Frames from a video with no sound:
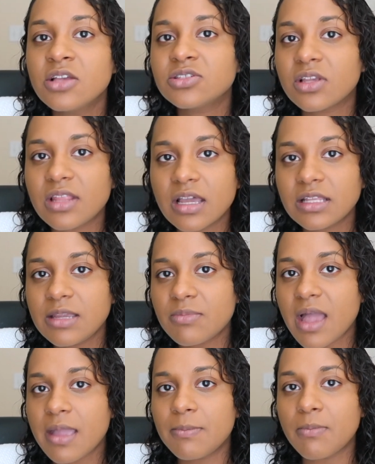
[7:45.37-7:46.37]
So luckily
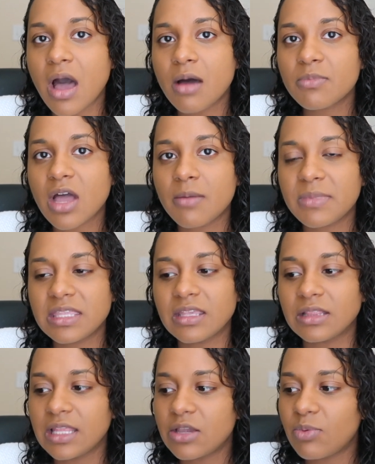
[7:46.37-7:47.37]
my mom got me the
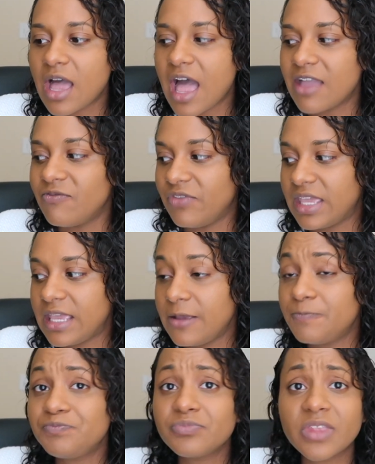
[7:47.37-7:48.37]
Liquid IV,